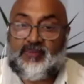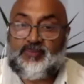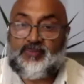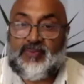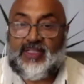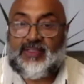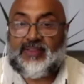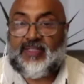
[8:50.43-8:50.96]

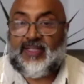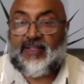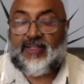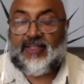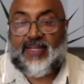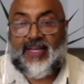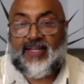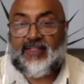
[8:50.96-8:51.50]
And there
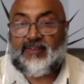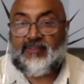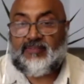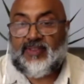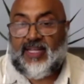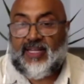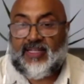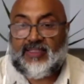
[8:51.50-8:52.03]
again,
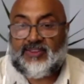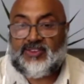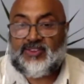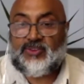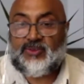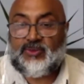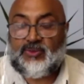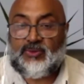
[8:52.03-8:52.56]
thanks
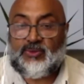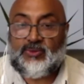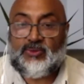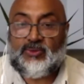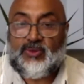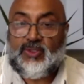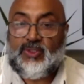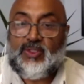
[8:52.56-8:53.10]
to
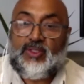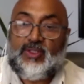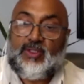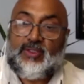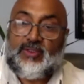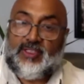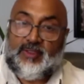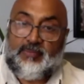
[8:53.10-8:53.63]

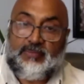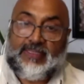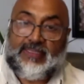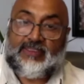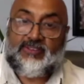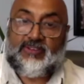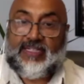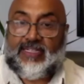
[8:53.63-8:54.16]
the
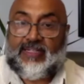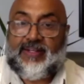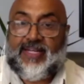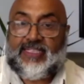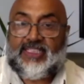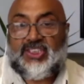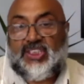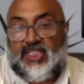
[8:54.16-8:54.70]
military
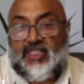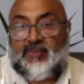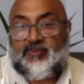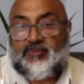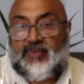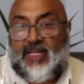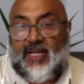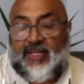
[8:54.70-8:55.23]
connection,
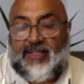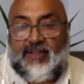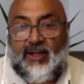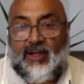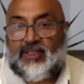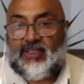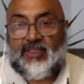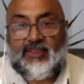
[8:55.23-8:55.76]
I
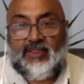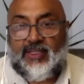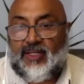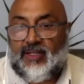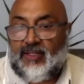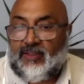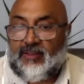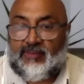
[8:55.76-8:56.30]
got in
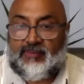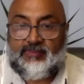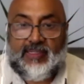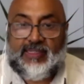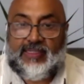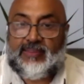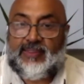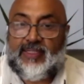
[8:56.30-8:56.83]
there
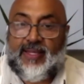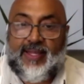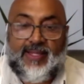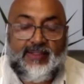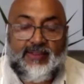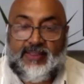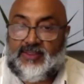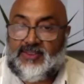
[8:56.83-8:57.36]
in the
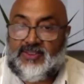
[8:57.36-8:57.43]
80s.